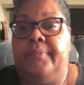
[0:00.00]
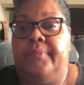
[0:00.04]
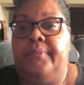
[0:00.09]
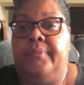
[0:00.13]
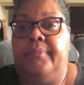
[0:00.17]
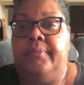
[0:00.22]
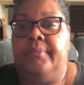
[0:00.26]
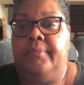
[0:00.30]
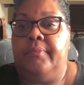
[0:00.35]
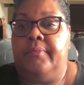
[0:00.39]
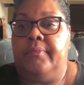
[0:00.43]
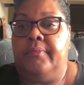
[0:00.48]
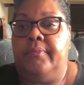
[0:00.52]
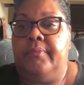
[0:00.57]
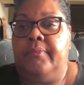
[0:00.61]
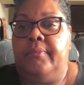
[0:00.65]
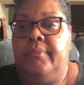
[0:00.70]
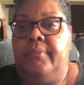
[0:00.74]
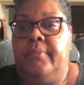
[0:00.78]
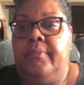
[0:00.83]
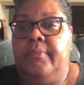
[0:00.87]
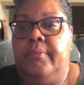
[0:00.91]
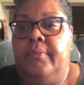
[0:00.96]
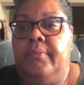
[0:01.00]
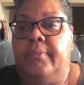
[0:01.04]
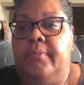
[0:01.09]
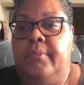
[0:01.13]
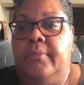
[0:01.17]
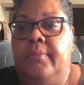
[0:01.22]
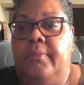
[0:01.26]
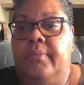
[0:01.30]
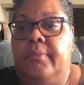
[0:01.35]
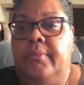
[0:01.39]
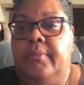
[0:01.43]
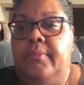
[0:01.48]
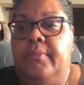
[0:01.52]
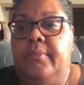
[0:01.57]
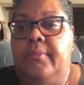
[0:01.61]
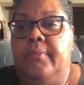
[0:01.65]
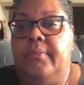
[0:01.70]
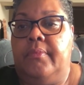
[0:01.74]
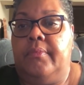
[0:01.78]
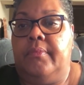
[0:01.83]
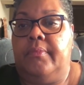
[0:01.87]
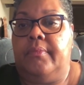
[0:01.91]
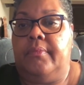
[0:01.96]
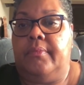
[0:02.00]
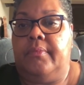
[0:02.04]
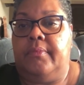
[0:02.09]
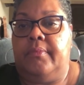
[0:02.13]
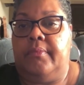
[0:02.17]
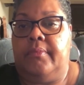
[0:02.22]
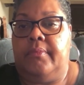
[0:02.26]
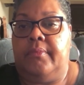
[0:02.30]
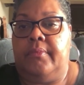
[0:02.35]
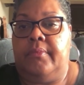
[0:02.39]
(silence)